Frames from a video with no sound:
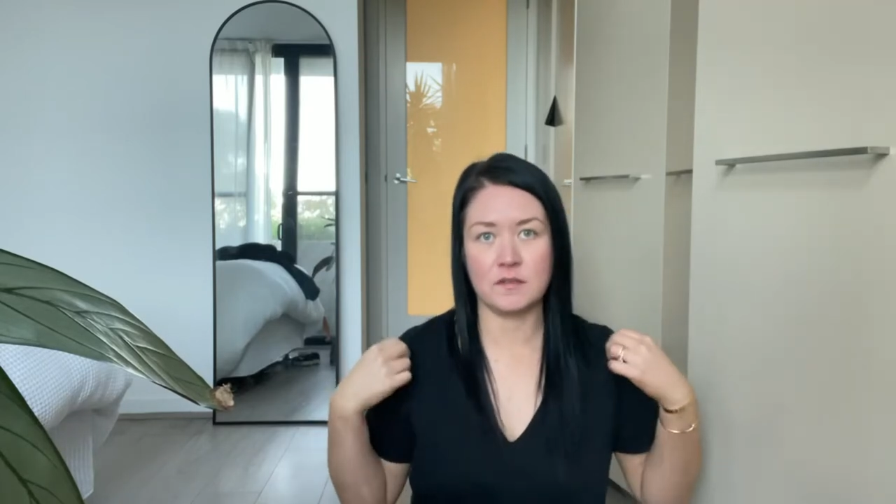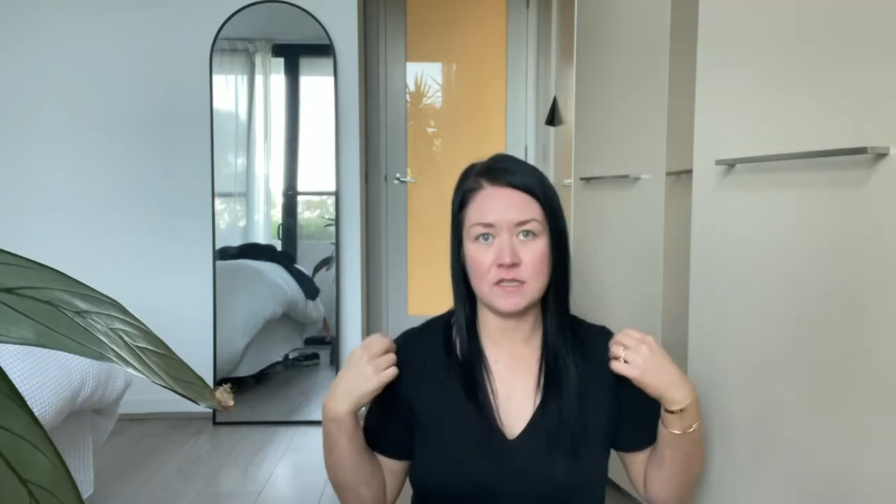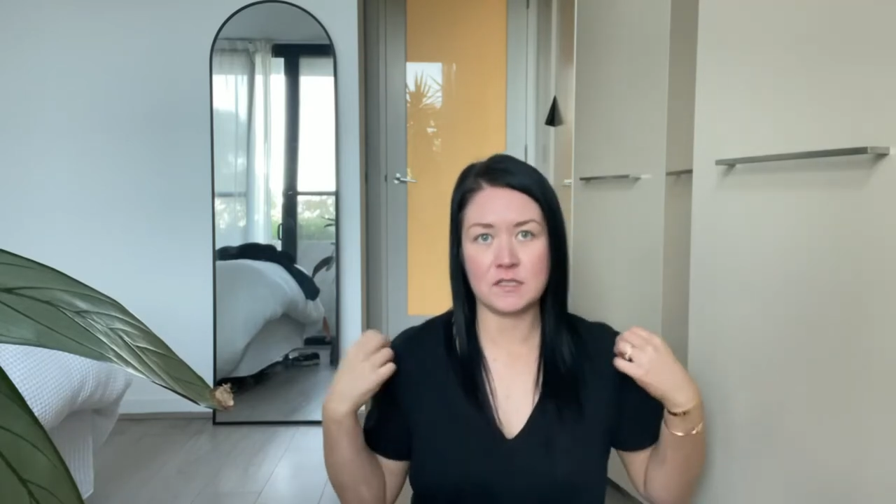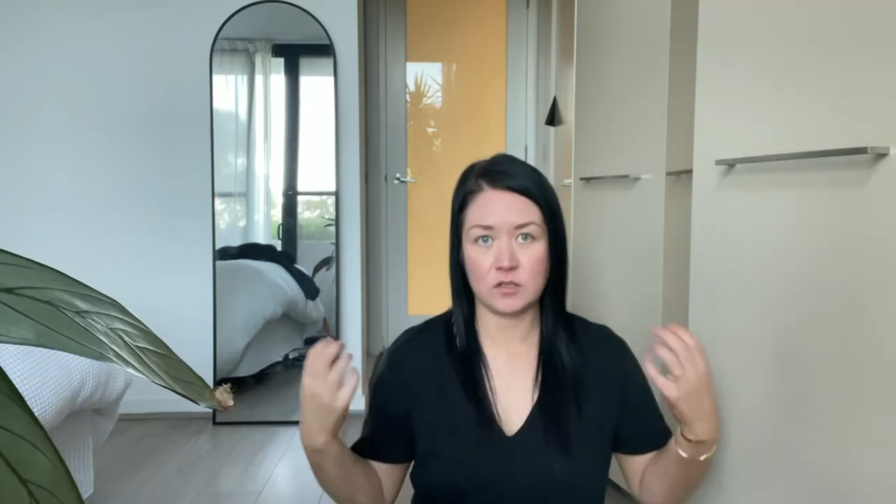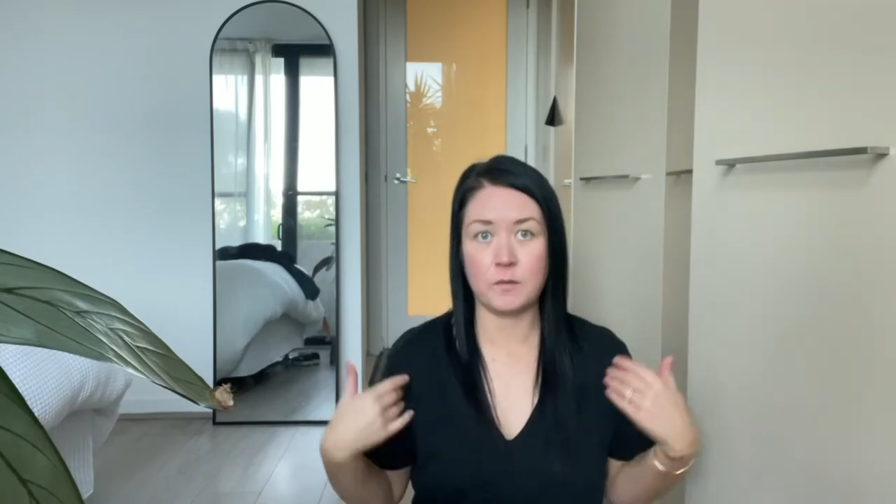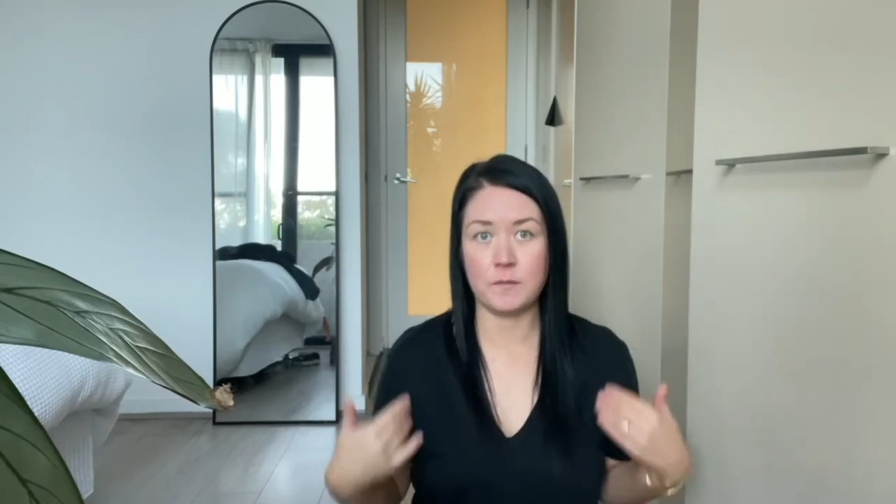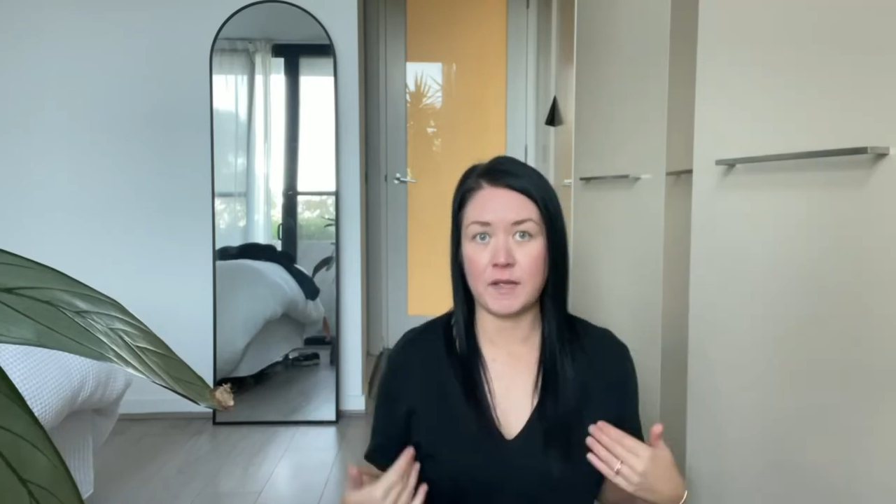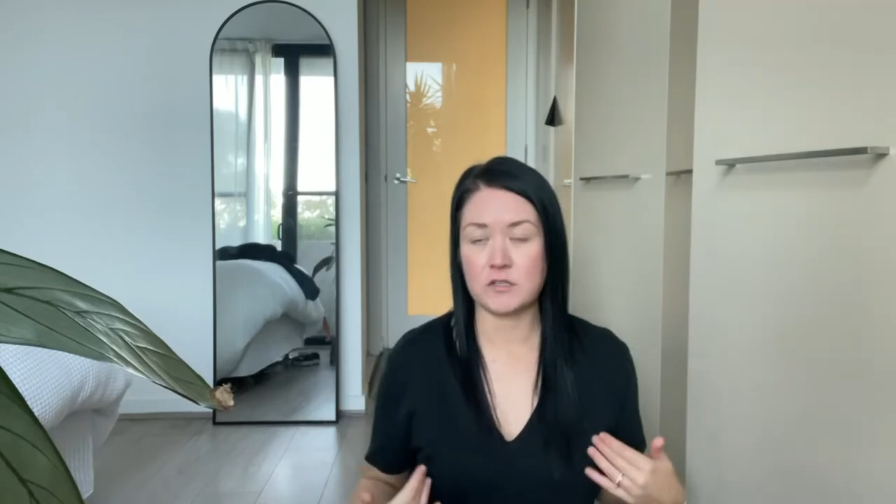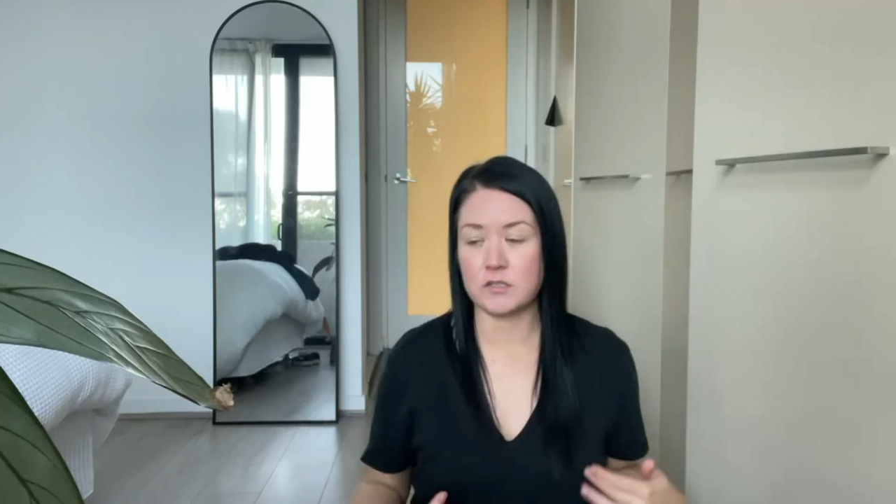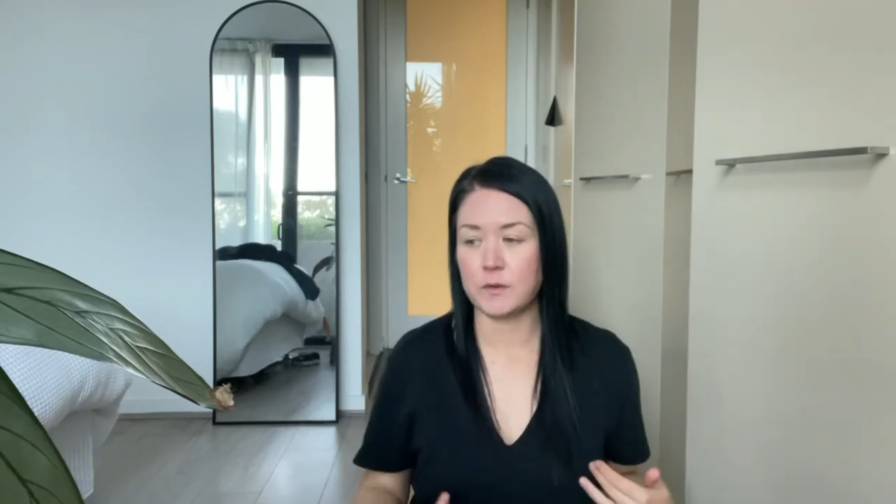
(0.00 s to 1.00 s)
This top I'm
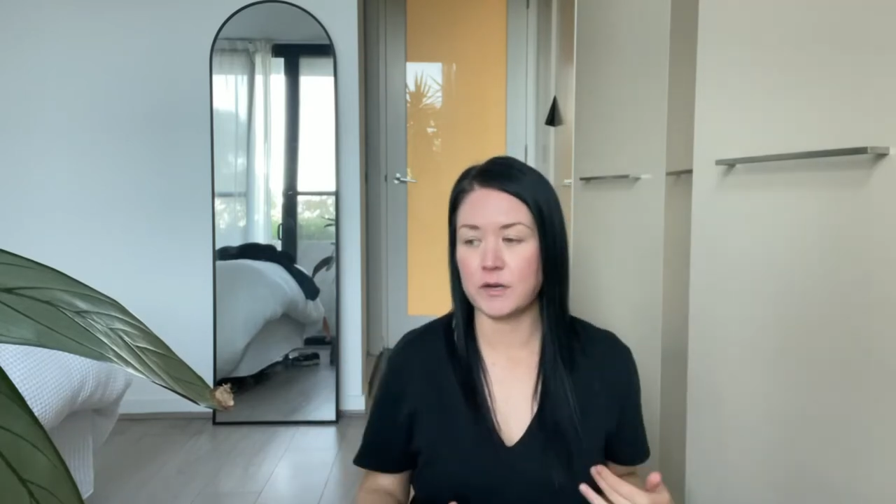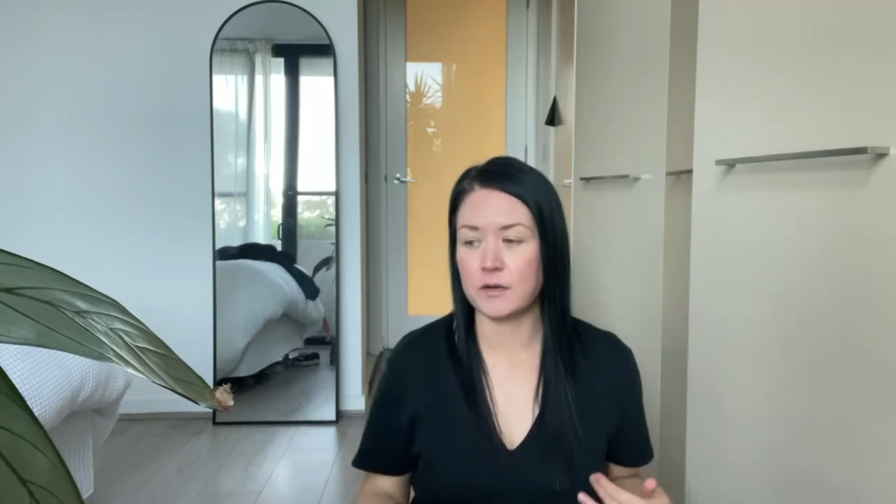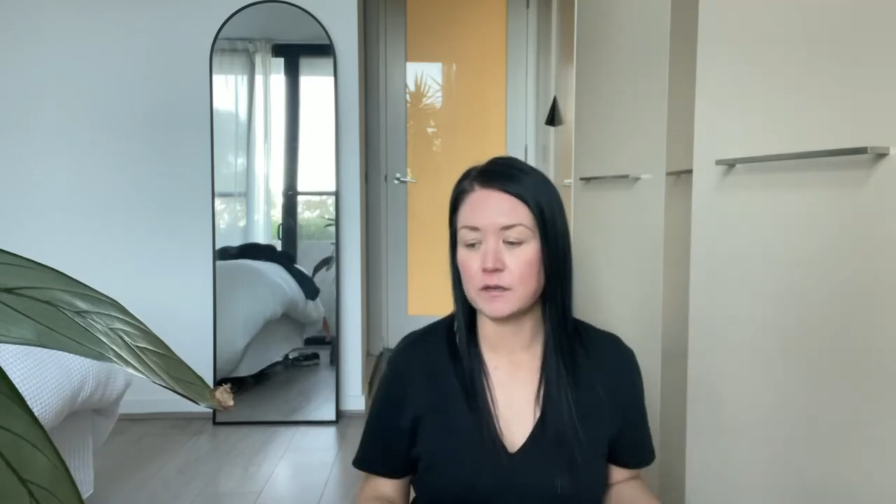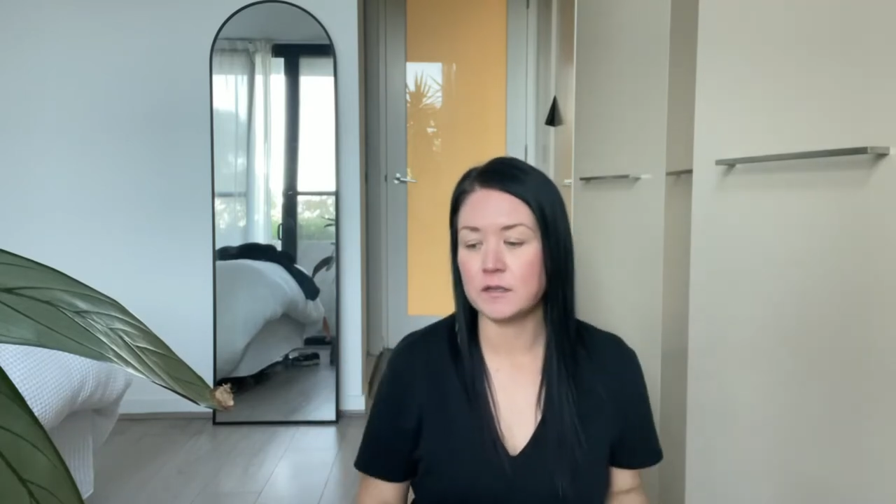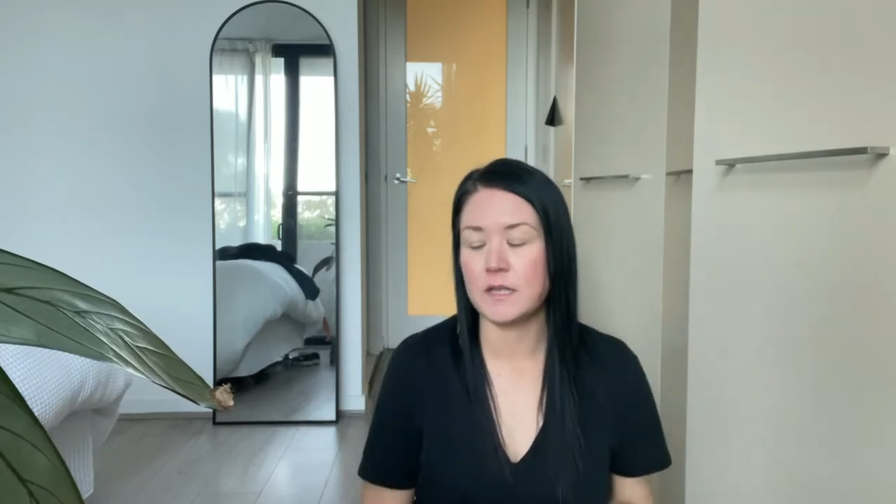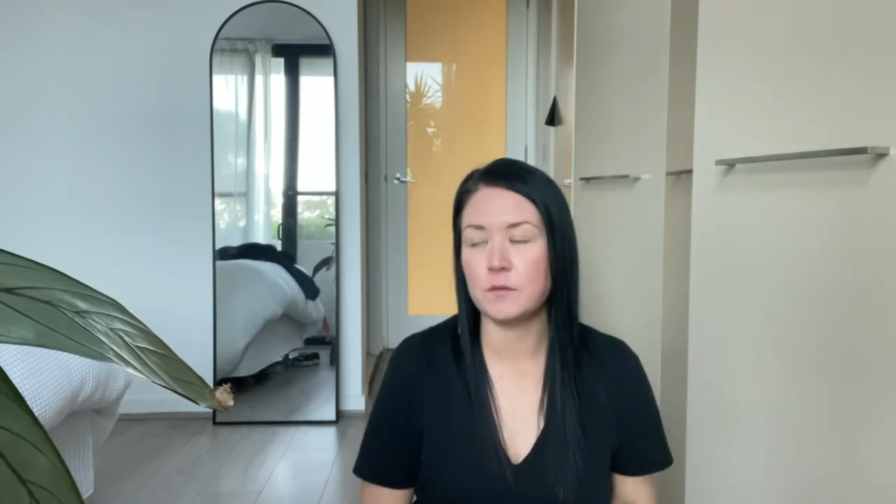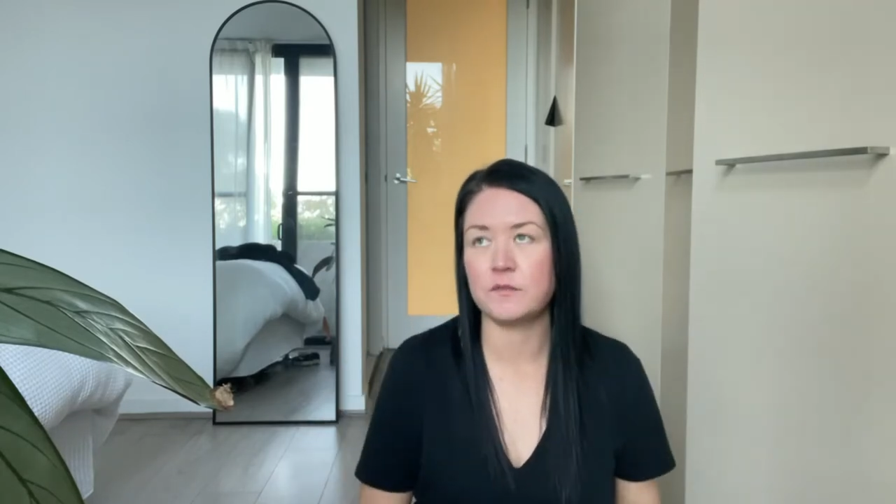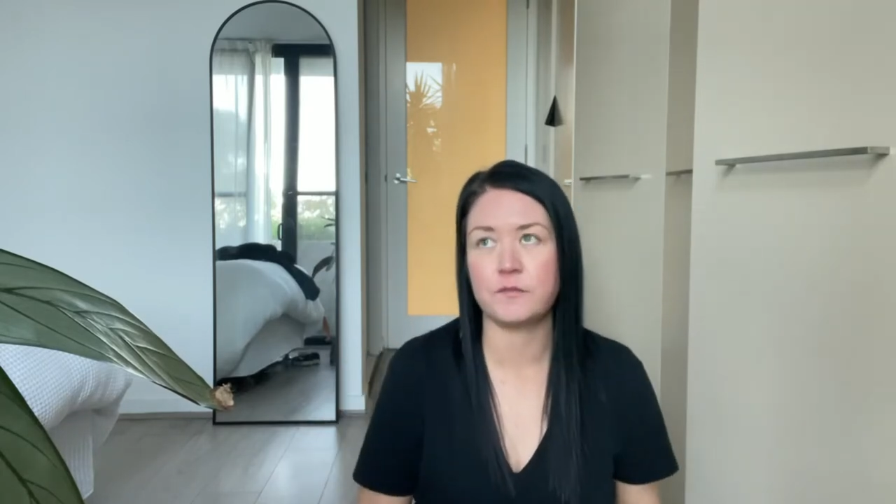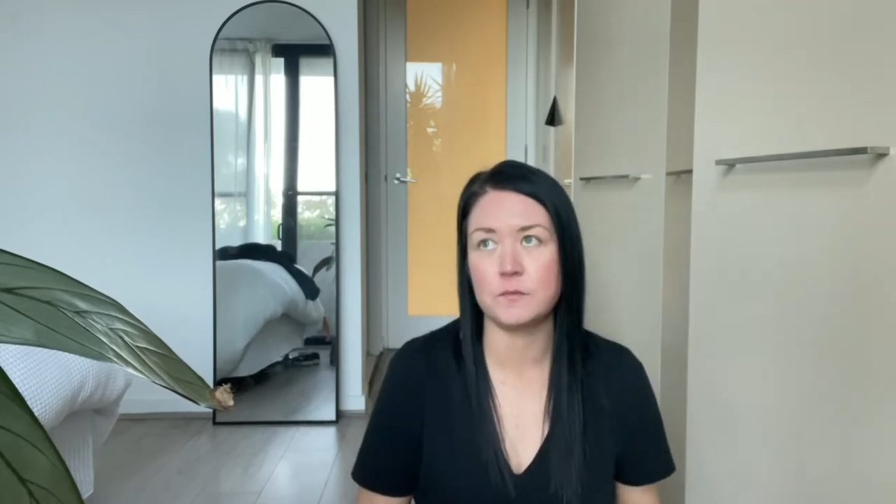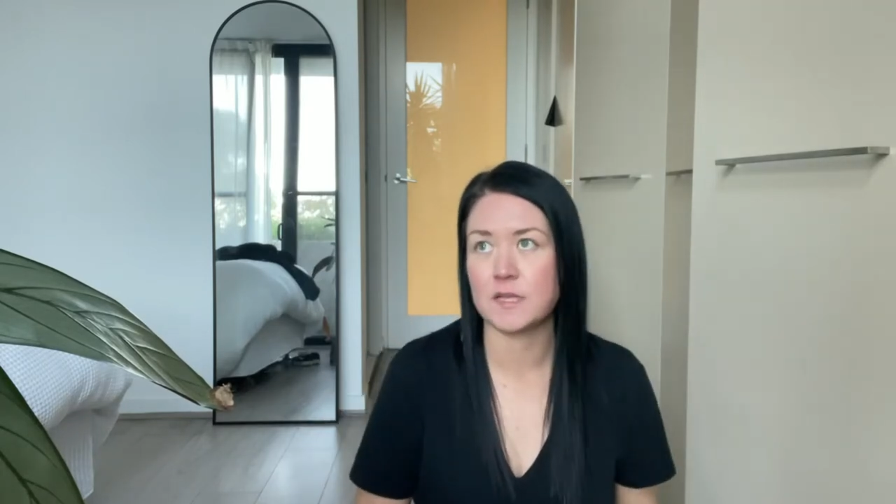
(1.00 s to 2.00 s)
actually wearing
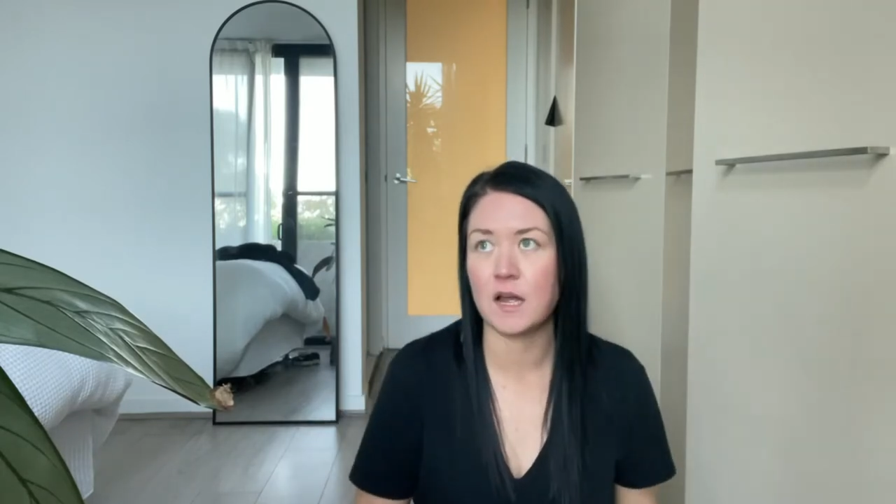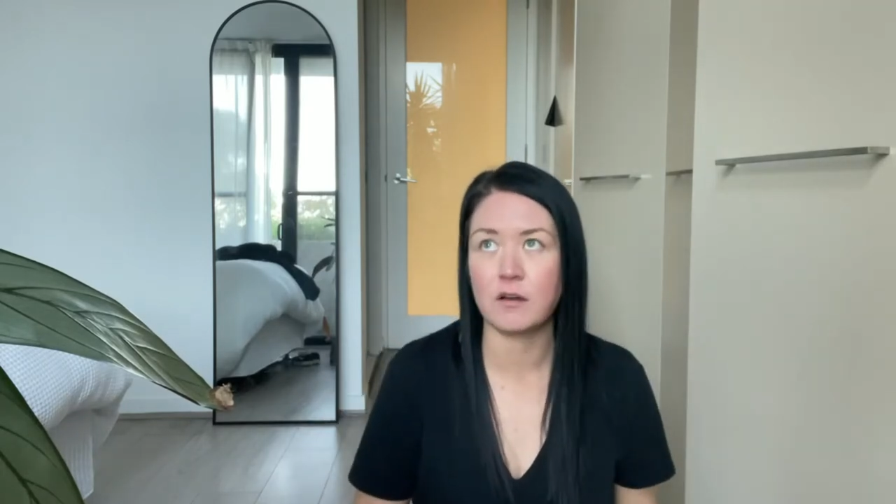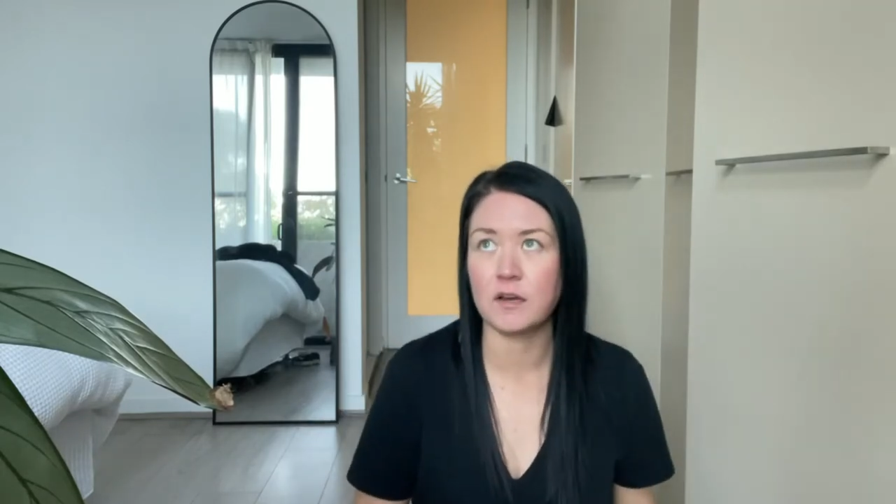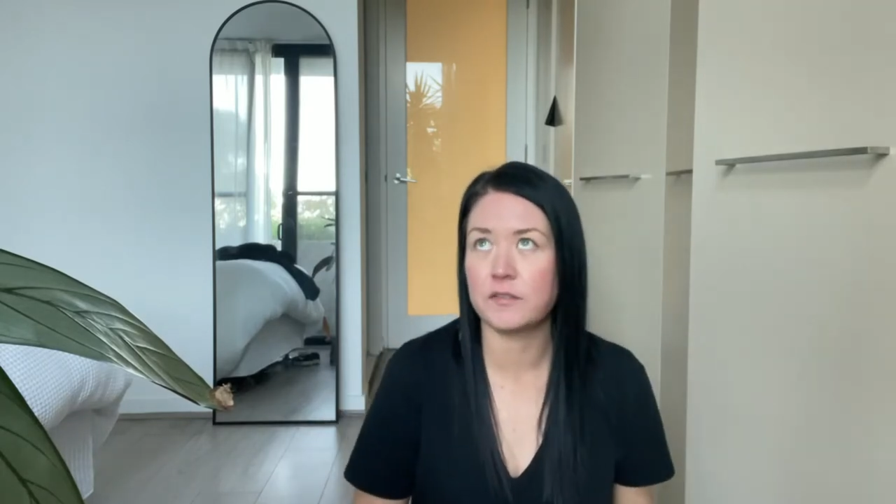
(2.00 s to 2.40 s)
it from Zara.